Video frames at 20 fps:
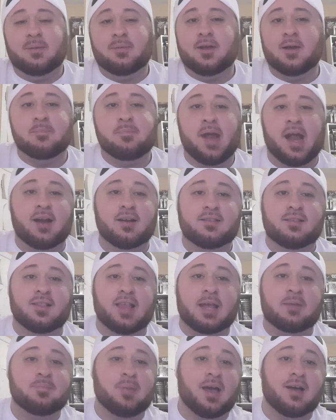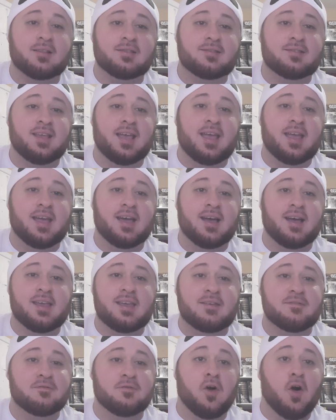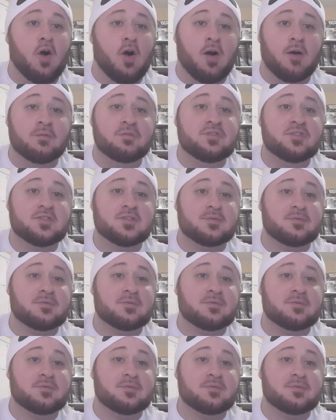compared to like Paldea Evolved's